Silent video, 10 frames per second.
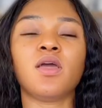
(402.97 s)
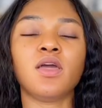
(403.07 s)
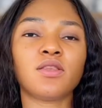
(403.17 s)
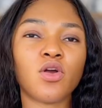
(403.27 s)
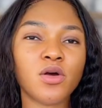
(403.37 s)

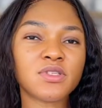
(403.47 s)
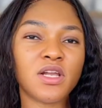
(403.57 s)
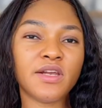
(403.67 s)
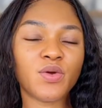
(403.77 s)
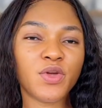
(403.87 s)
It comes in
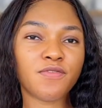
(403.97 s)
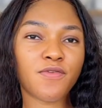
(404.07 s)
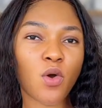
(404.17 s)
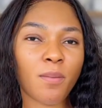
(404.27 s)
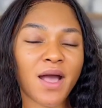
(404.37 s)
a liquid
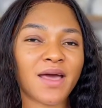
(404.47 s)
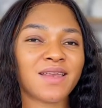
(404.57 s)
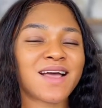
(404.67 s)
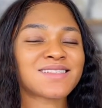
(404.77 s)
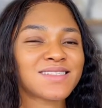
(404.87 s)
form and
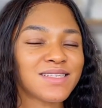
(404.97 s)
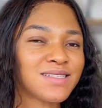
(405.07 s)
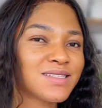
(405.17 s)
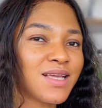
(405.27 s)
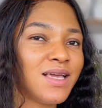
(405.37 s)
it
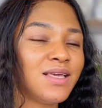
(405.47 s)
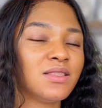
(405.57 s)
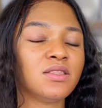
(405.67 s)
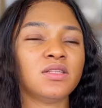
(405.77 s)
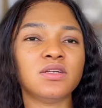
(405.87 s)
assists
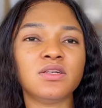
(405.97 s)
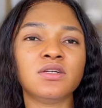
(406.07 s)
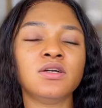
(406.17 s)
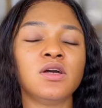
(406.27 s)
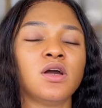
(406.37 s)
in the